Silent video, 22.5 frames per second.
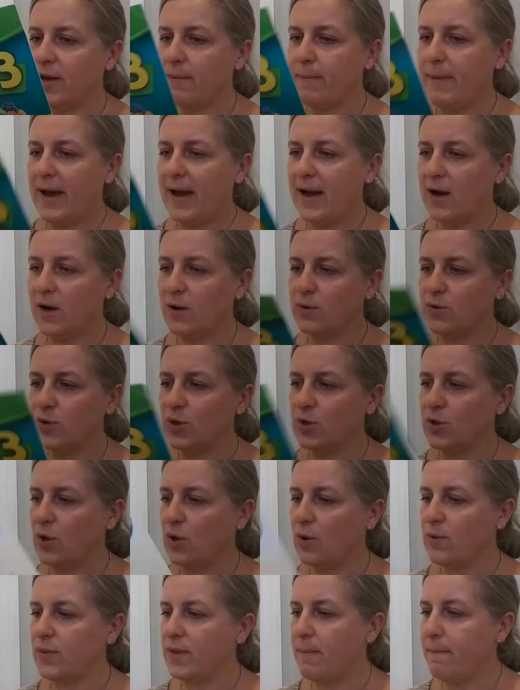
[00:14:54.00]
about,
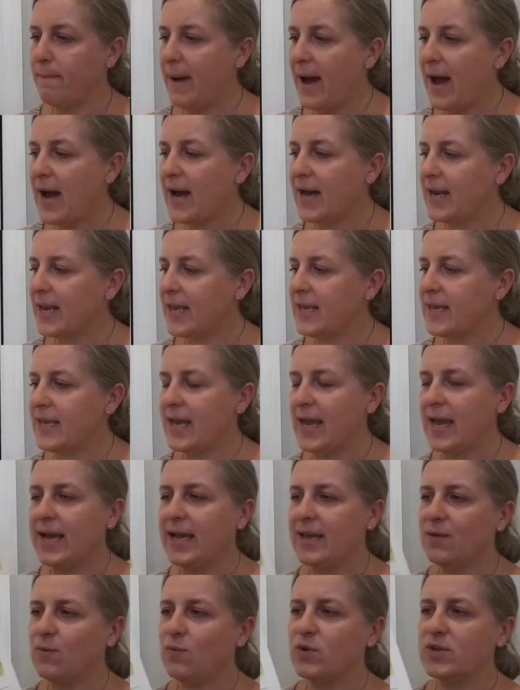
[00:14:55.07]
the body
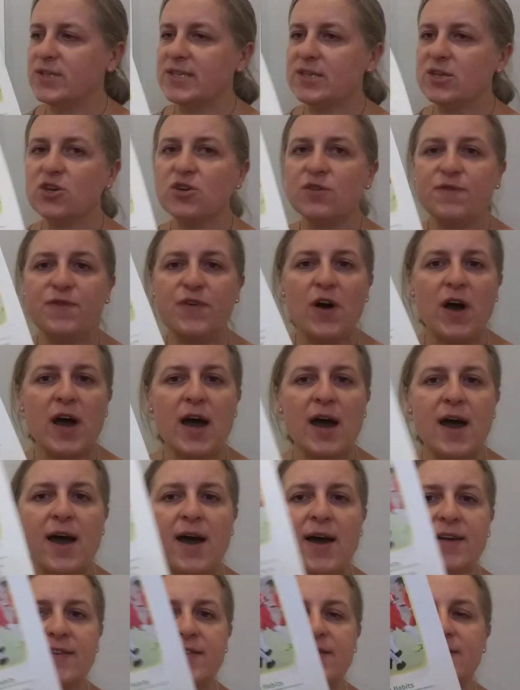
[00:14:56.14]
and what's good for
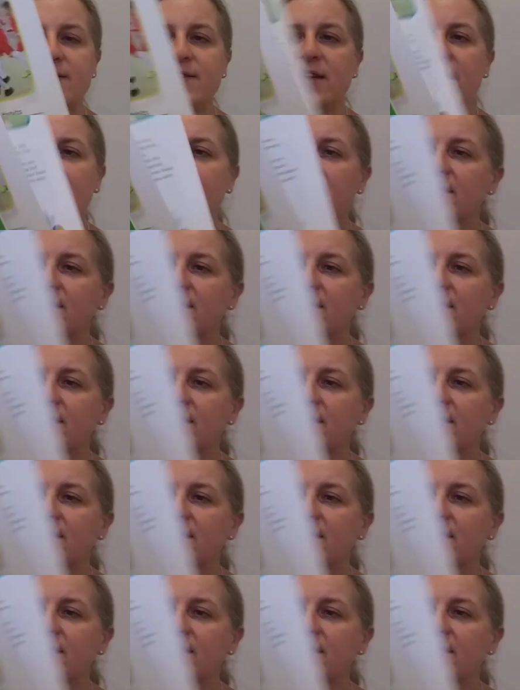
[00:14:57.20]
us.